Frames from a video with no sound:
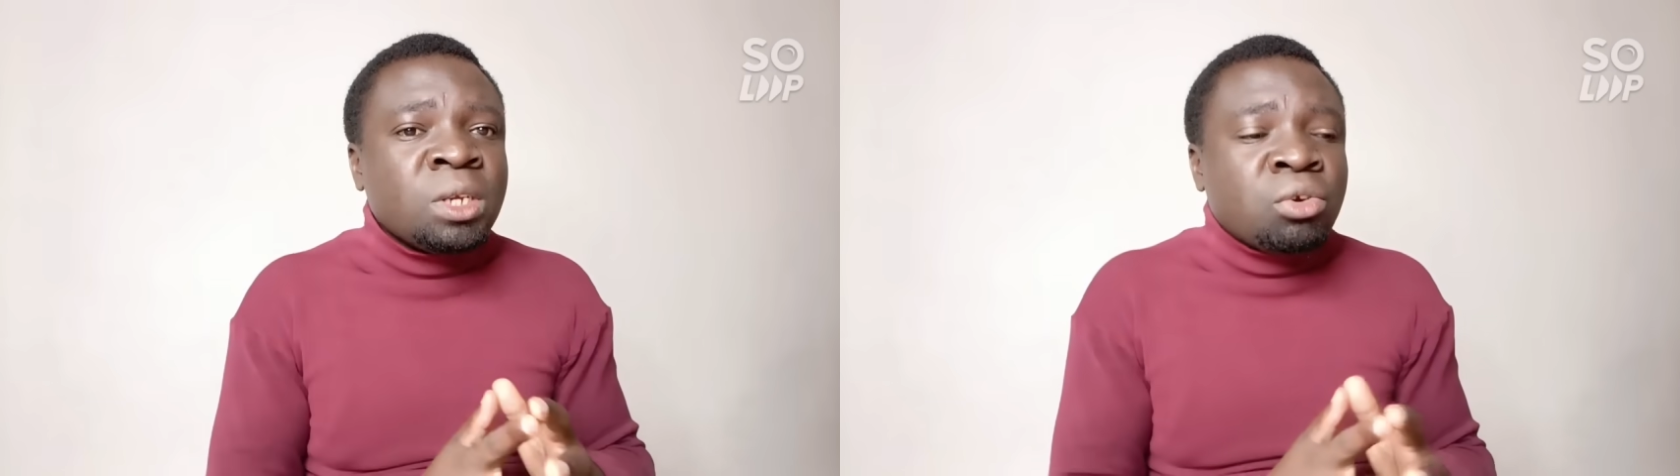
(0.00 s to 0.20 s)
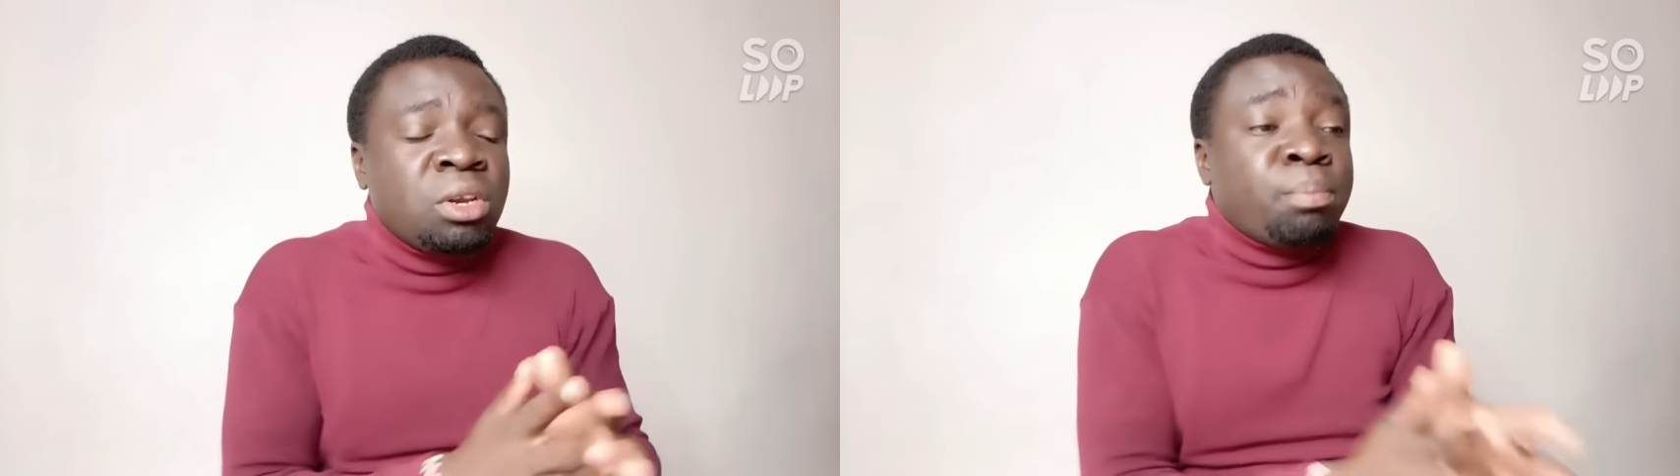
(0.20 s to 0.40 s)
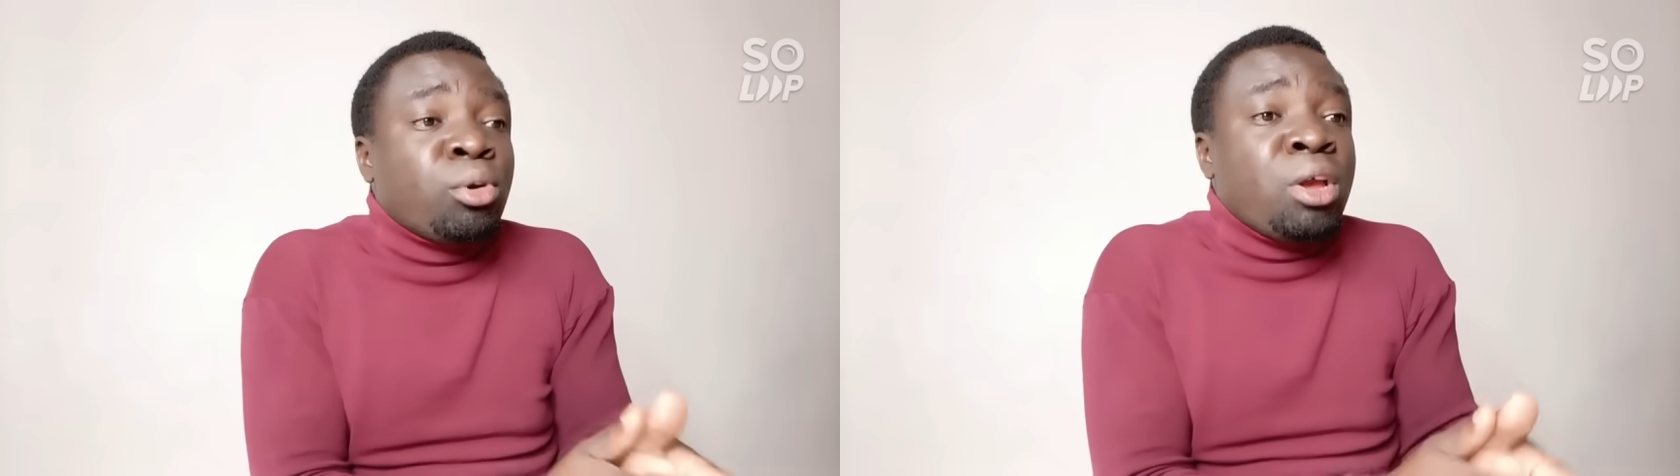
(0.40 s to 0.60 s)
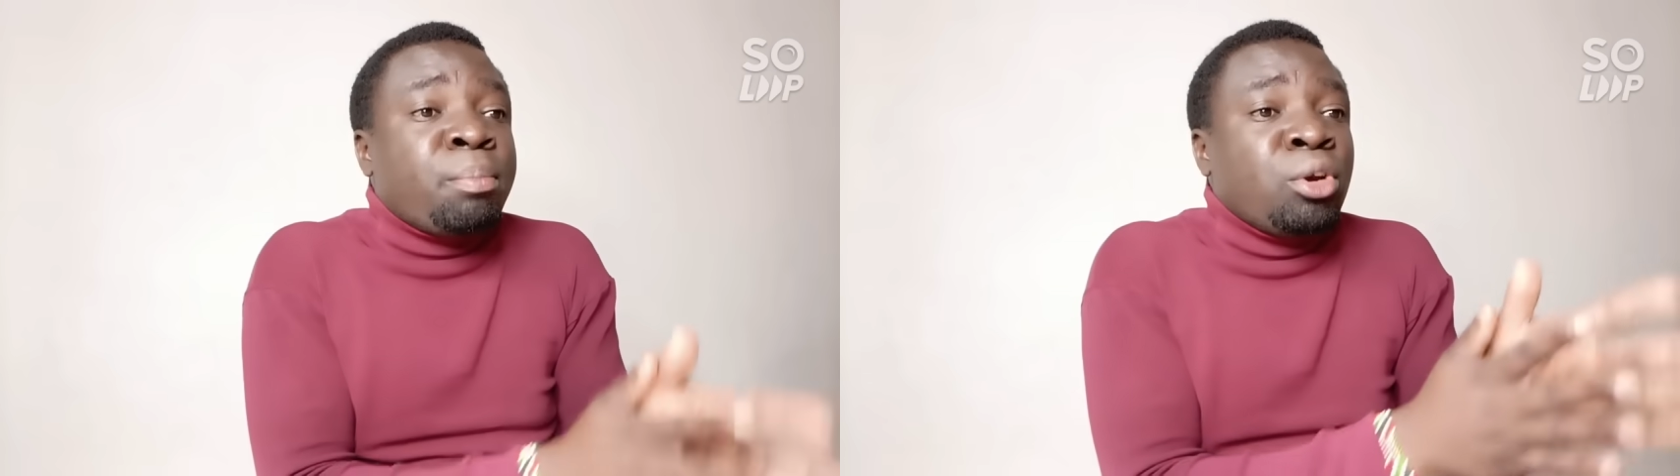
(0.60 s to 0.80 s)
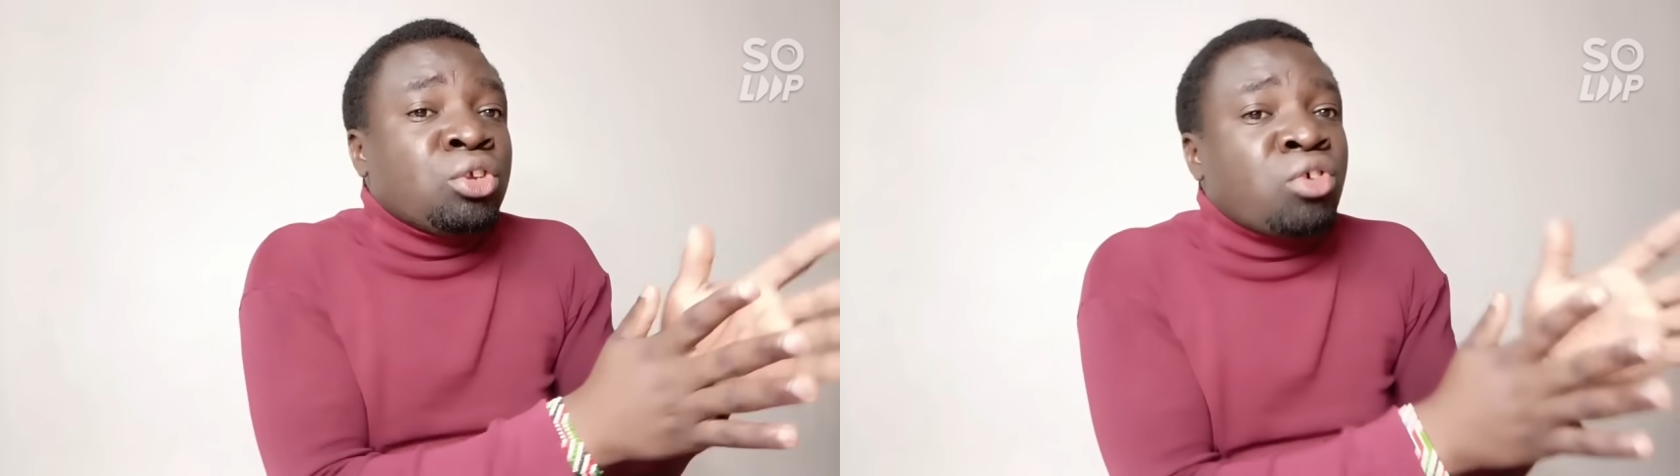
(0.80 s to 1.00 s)
to deploy
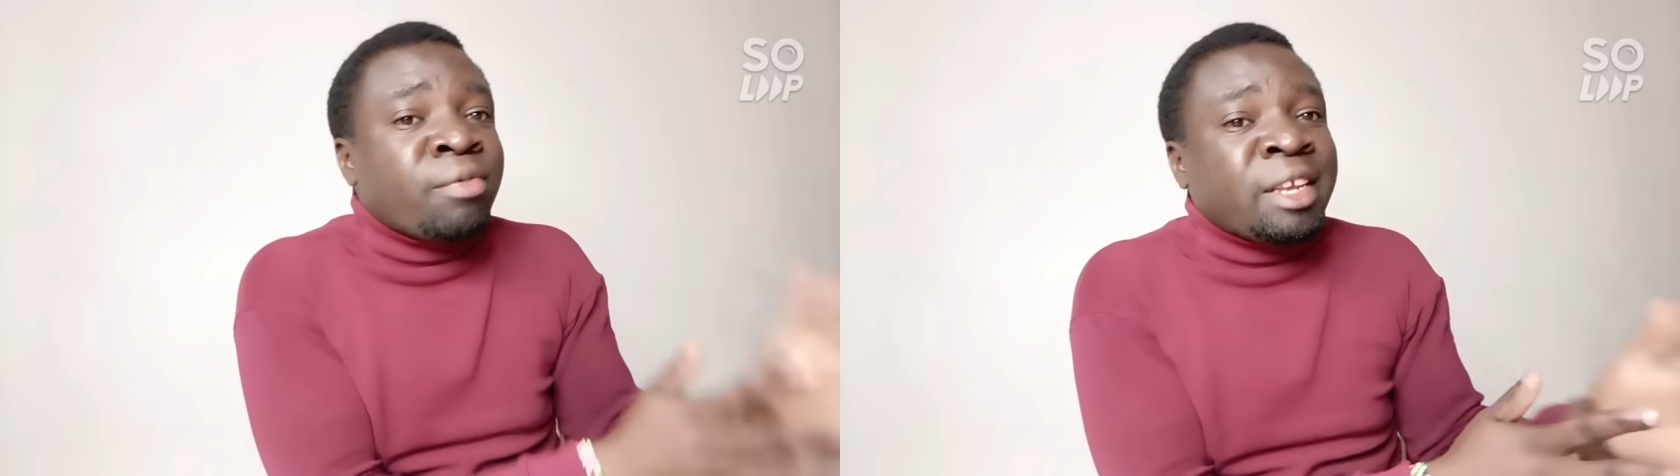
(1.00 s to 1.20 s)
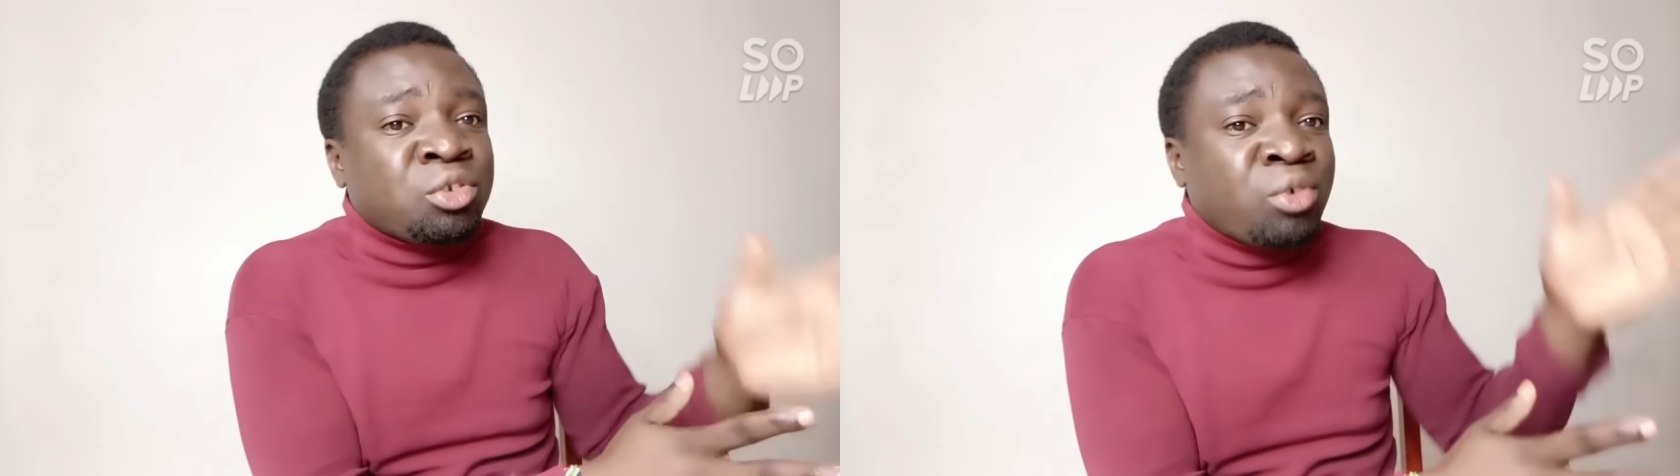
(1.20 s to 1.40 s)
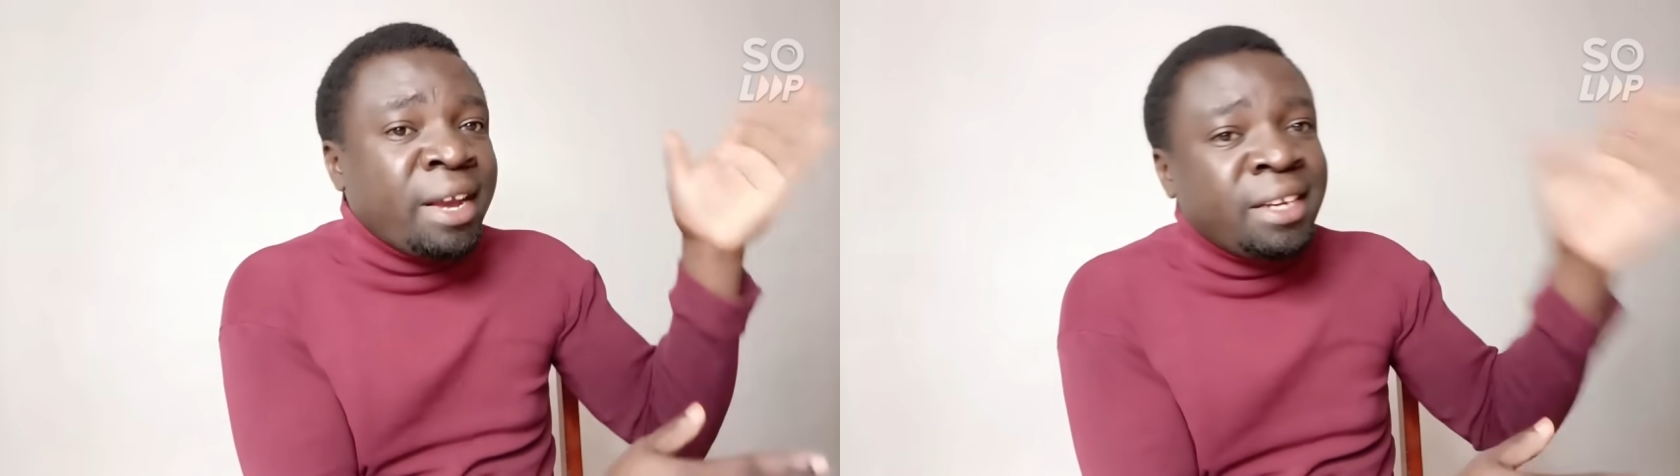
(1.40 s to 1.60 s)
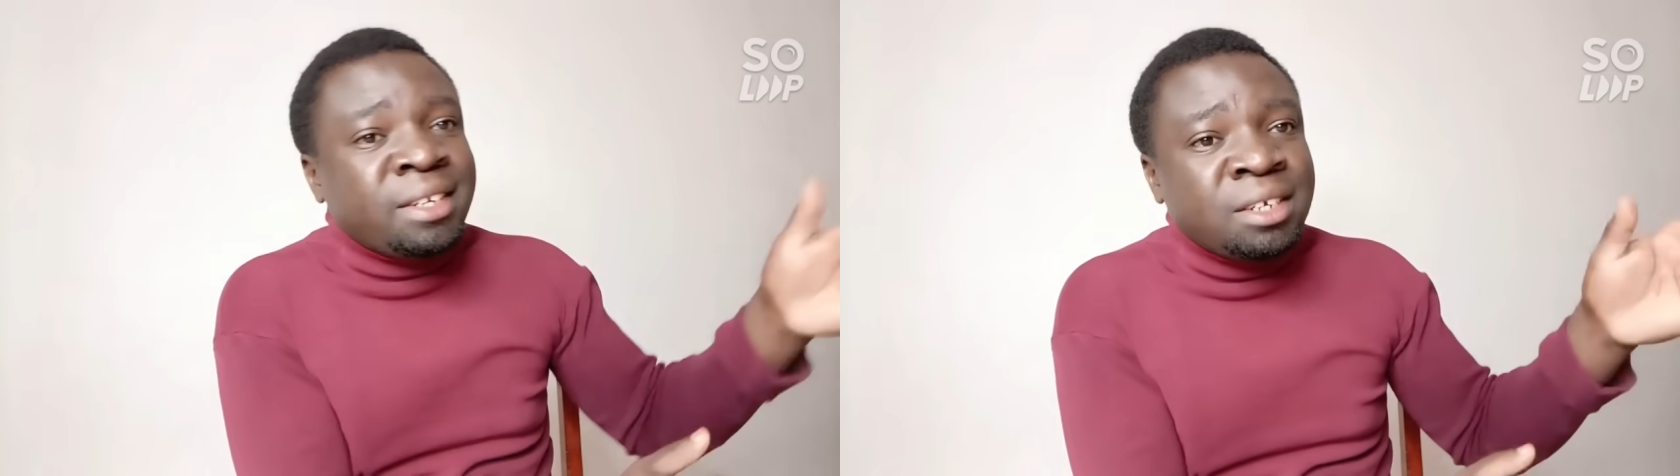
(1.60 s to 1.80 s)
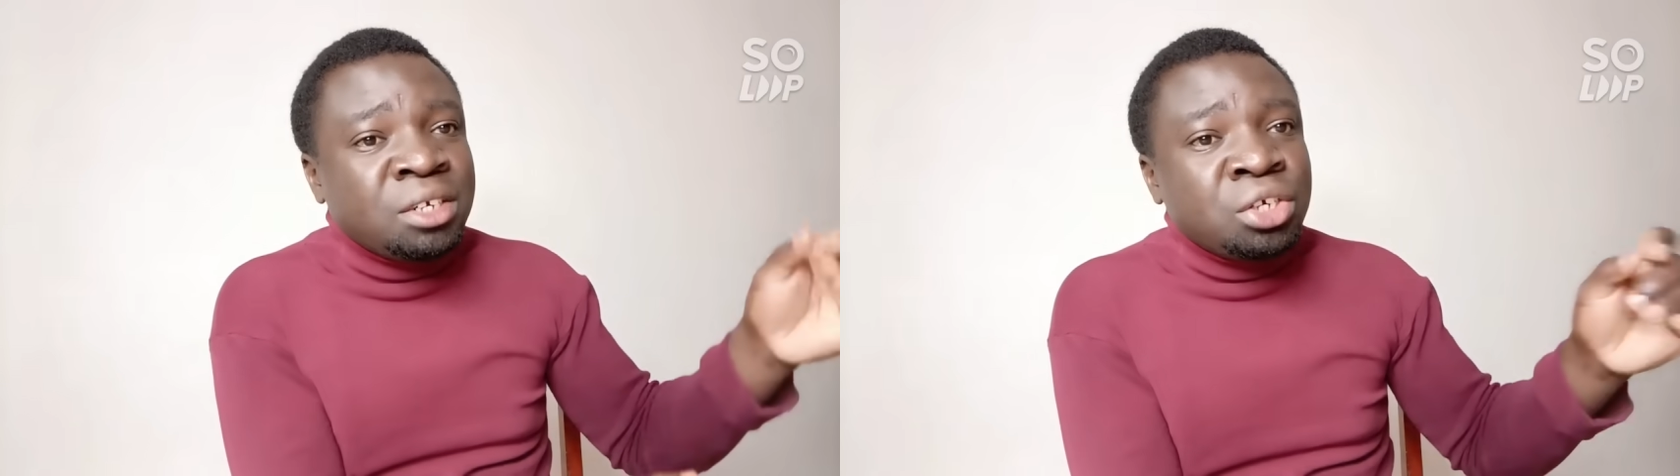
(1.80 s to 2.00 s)
police officers to
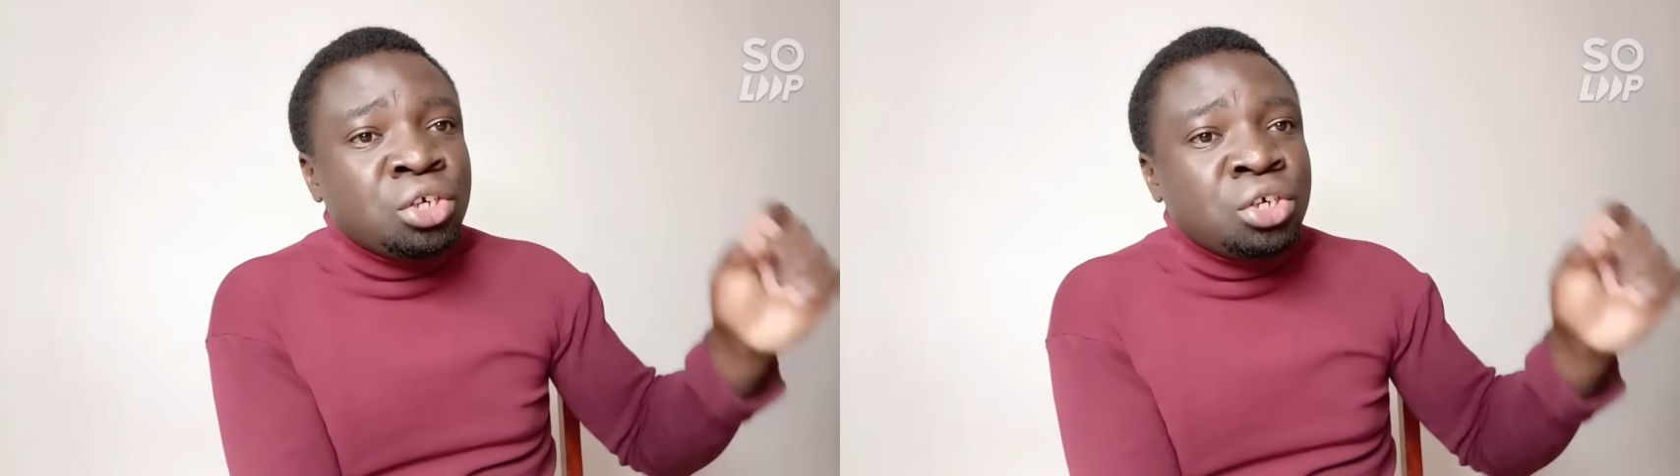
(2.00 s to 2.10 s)
Haiti